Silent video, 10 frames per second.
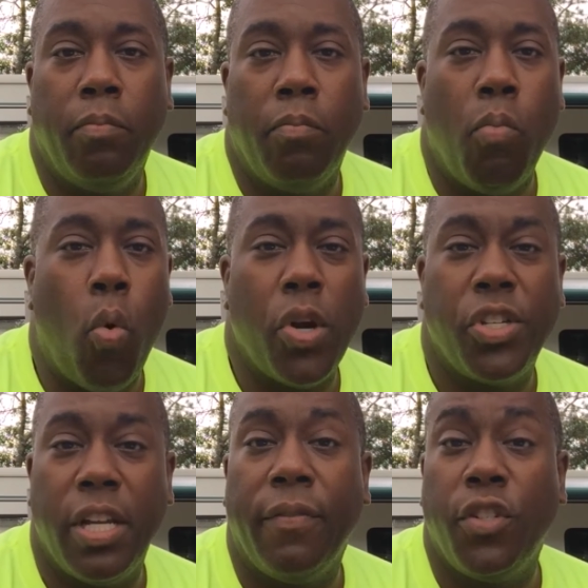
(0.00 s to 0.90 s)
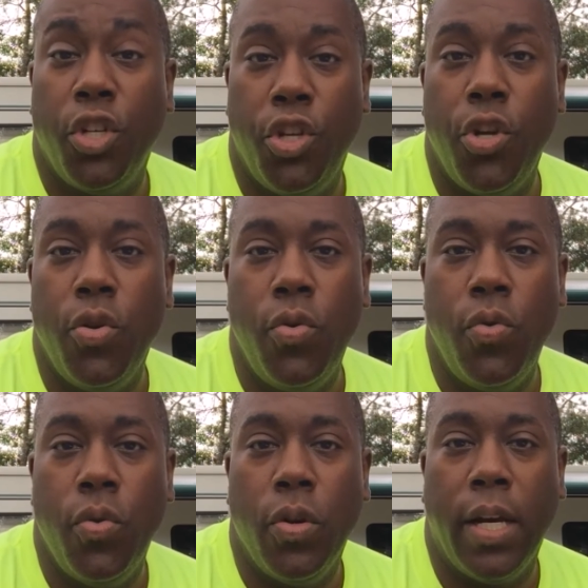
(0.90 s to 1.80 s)
more stuff to
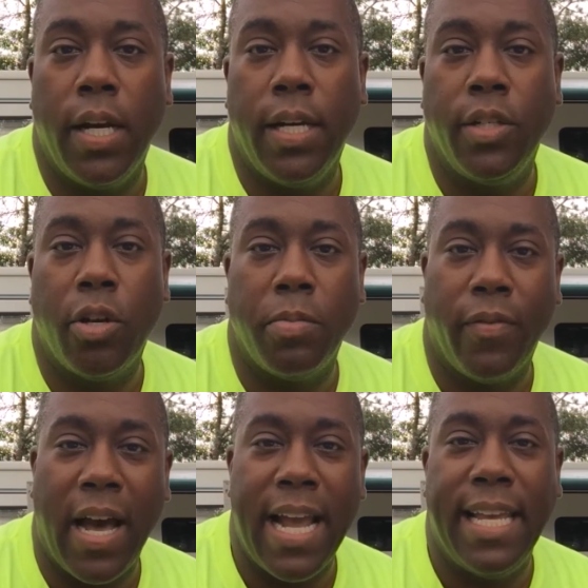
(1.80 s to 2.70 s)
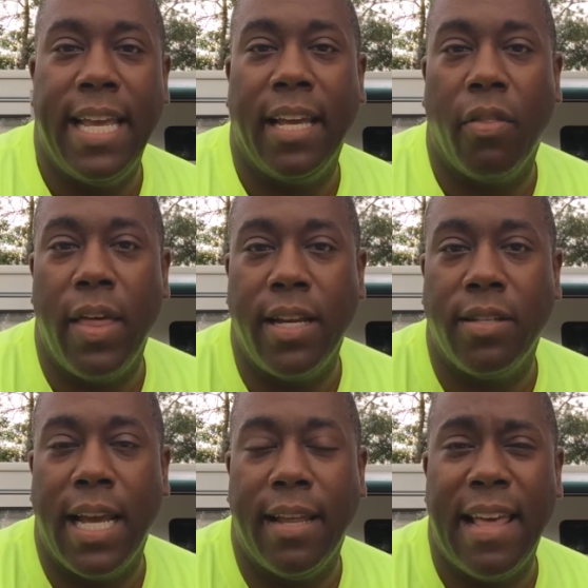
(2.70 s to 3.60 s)
do in terms of hiking,
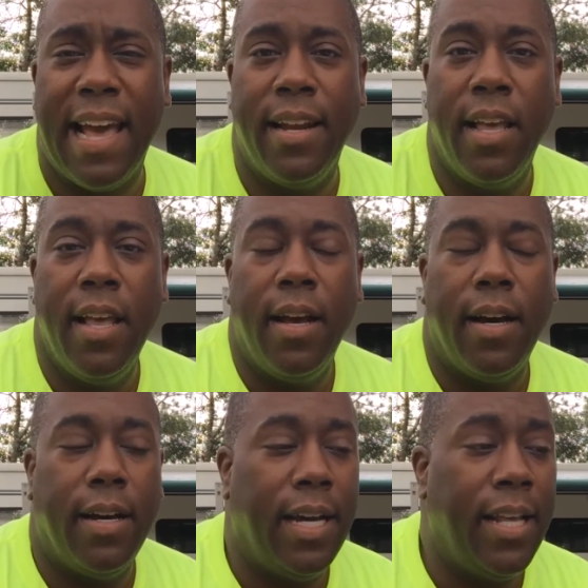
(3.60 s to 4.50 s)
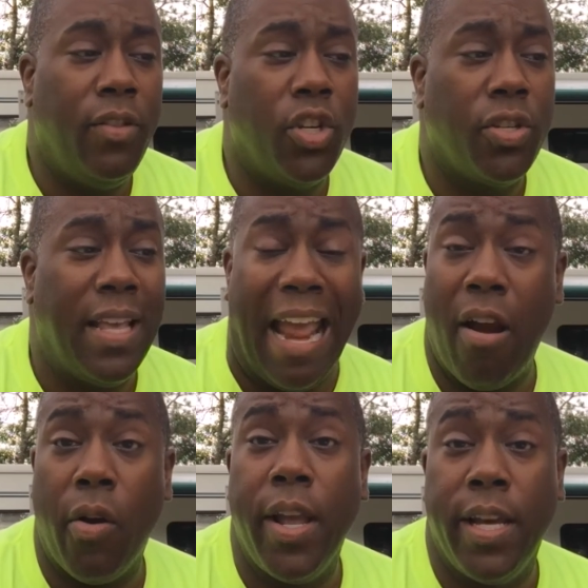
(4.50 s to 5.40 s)
things like that. And just the
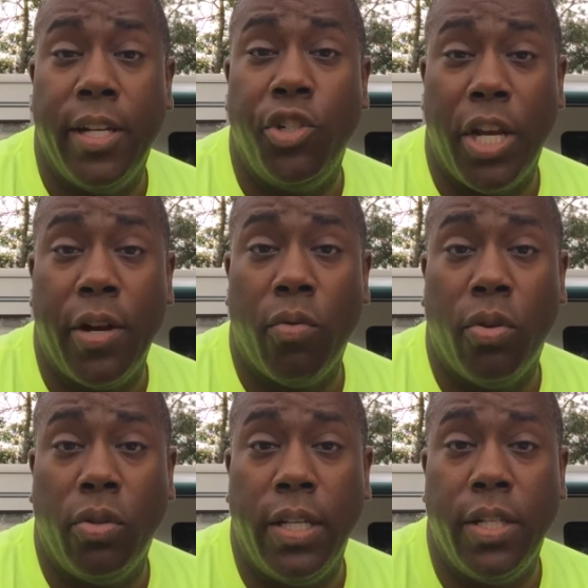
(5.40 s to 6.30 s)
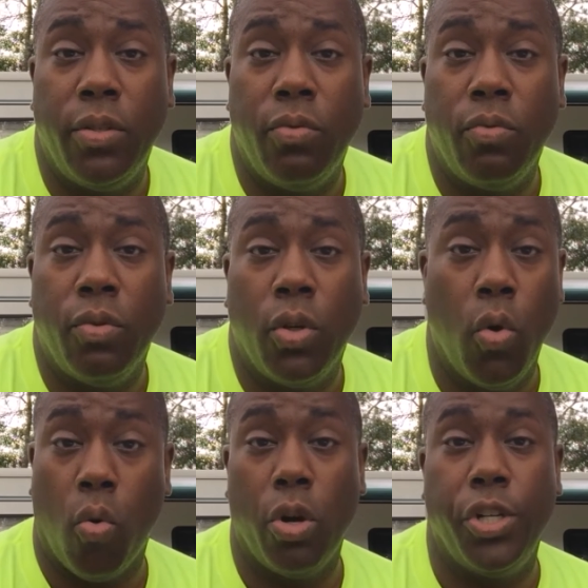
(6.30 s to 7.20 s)
area in general is
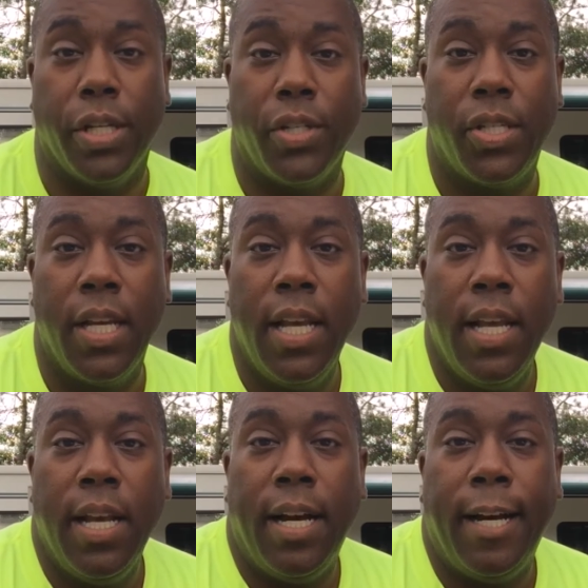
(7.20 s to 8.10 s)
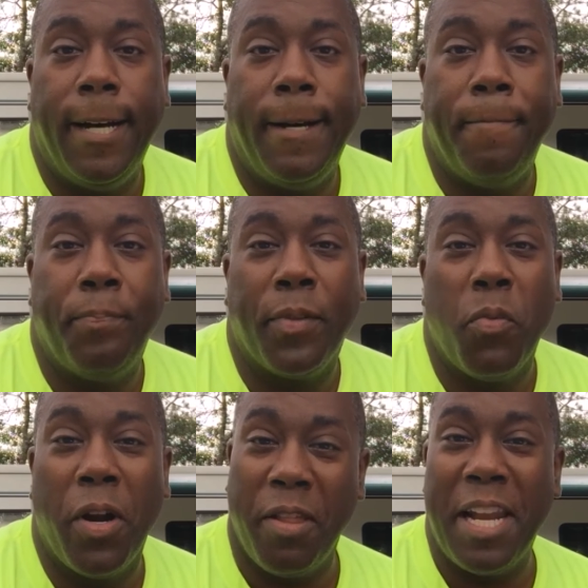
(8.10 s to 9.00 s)
gorgeous.
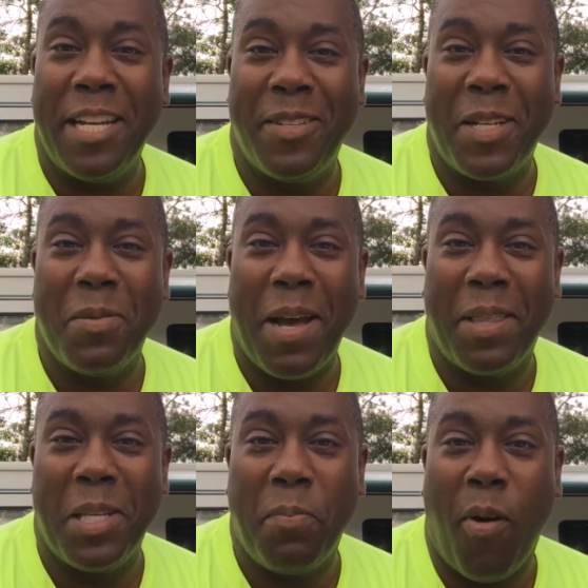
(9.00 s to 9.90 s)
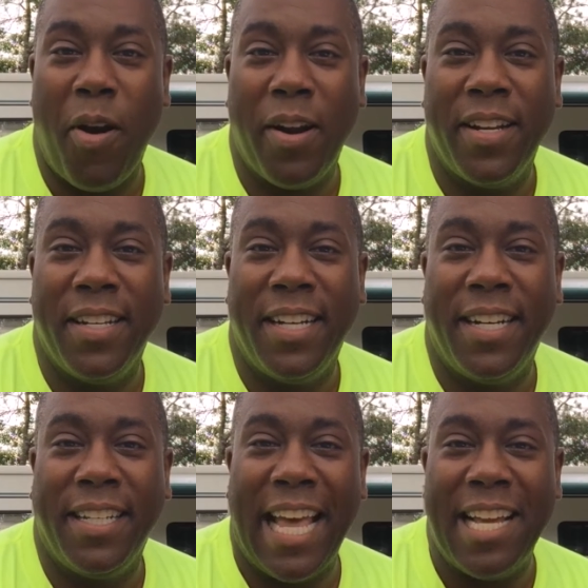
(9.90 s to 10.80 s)
One of the nice things about this park,
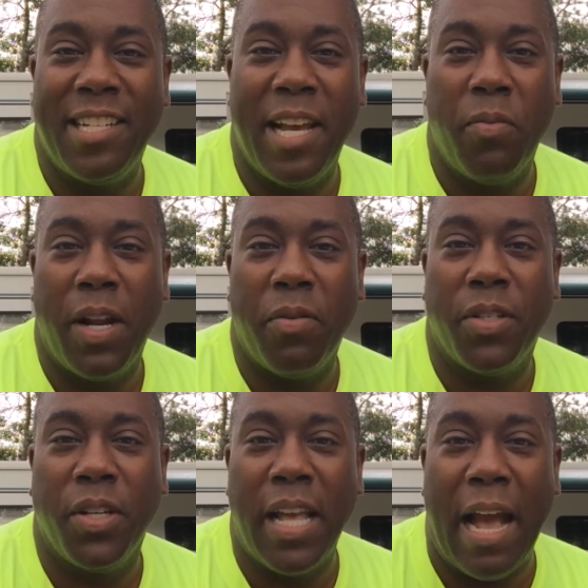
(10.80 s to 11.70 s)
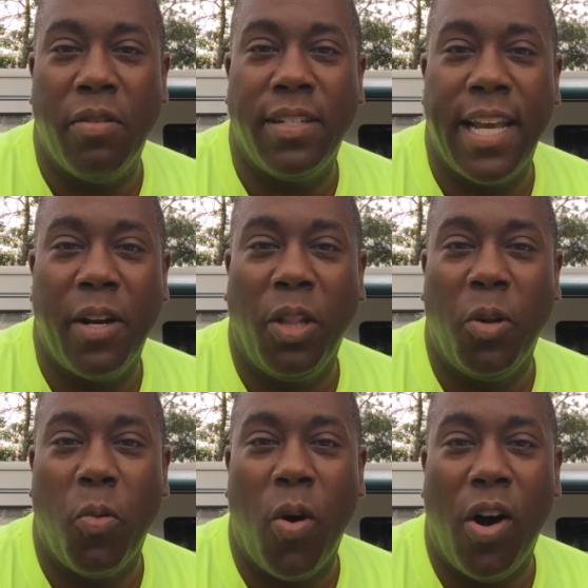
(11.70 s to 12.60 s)
last night when I was out taking a
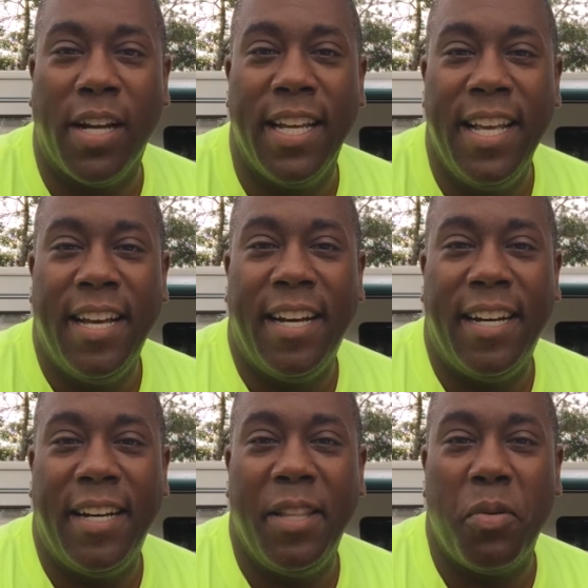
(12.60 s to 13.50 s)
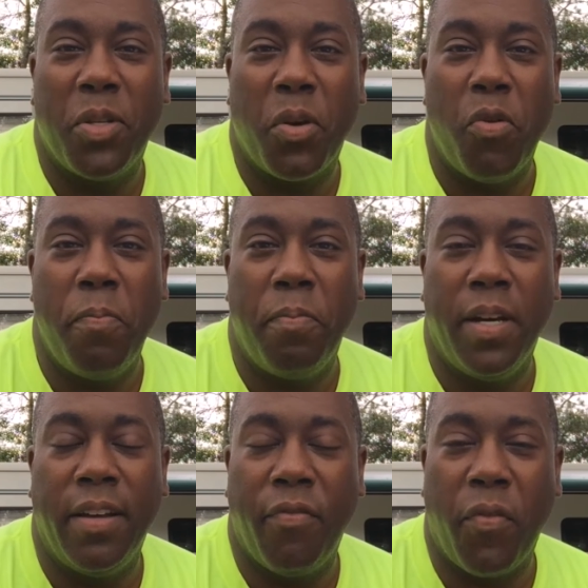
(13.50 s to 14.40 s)
little walk, there was a group,
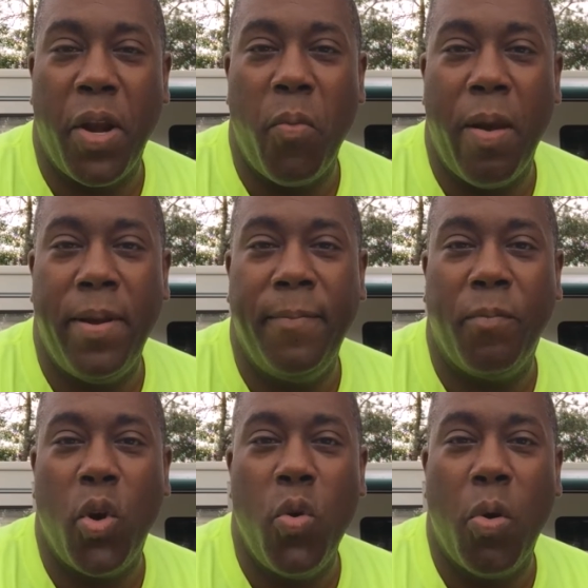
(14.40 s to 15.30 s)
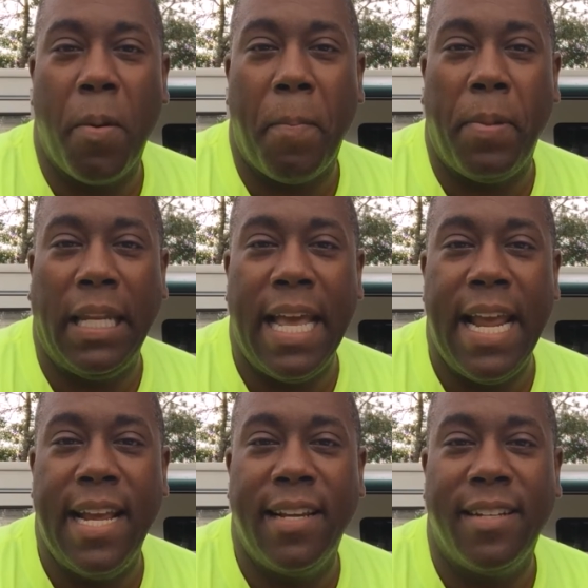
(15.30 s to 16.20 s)
three women who were
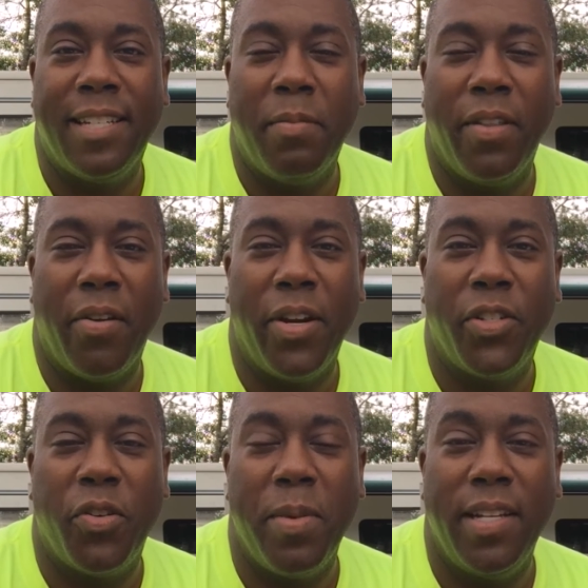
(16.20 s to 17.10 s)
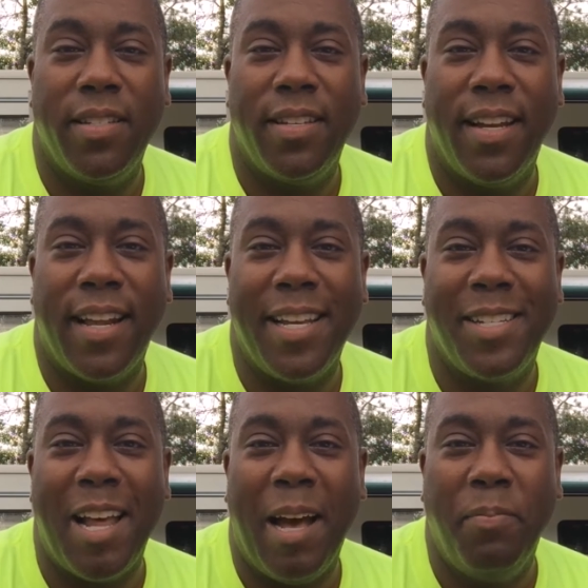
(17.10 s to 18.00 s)
playing some of their instruments, and I
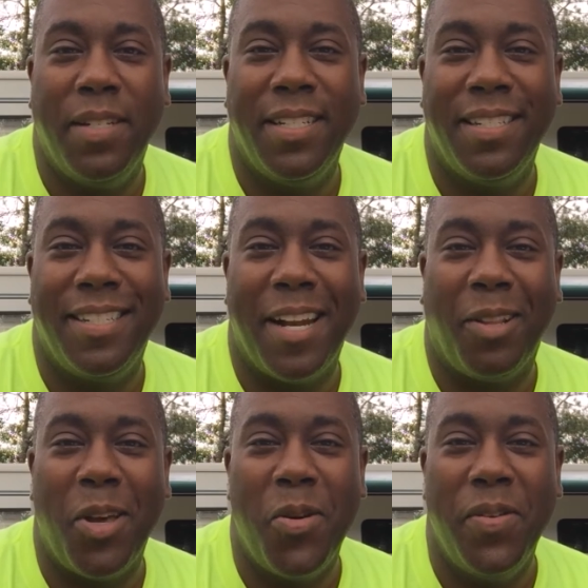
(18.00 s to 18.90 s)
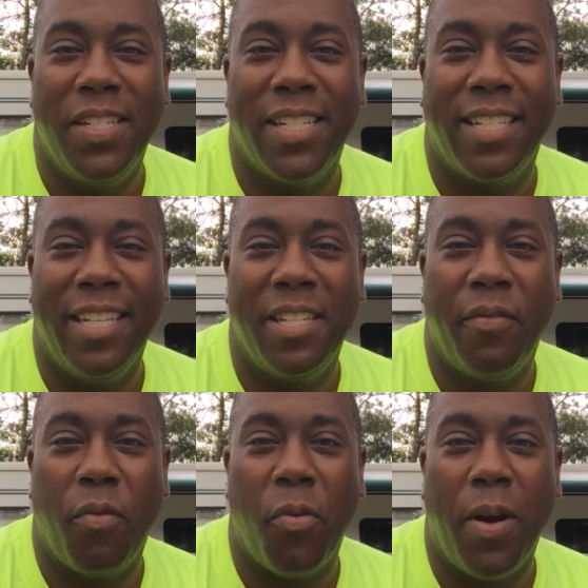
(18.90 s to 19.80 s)
stopped and said hello and just
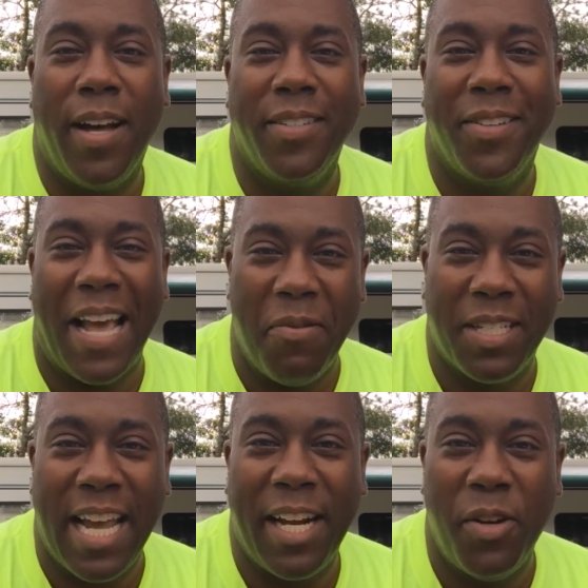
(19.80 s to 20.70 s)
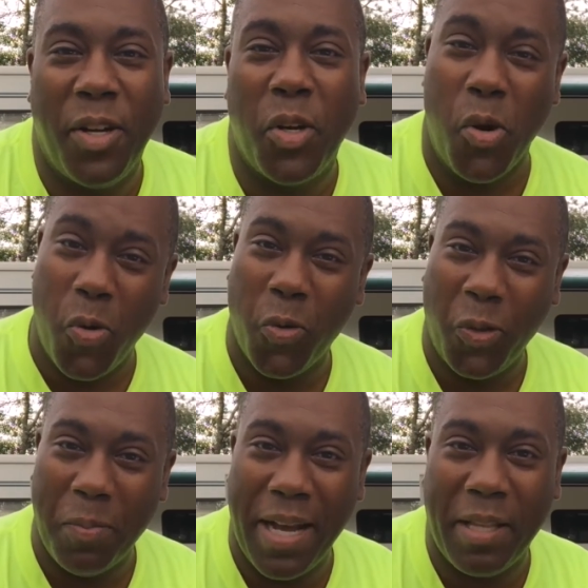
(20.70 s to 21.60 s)
listened for a while. So that was kind of
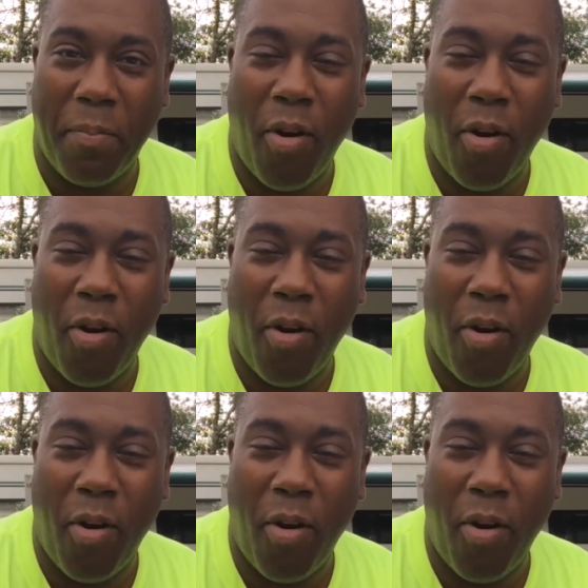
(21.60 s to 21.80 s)
cool about the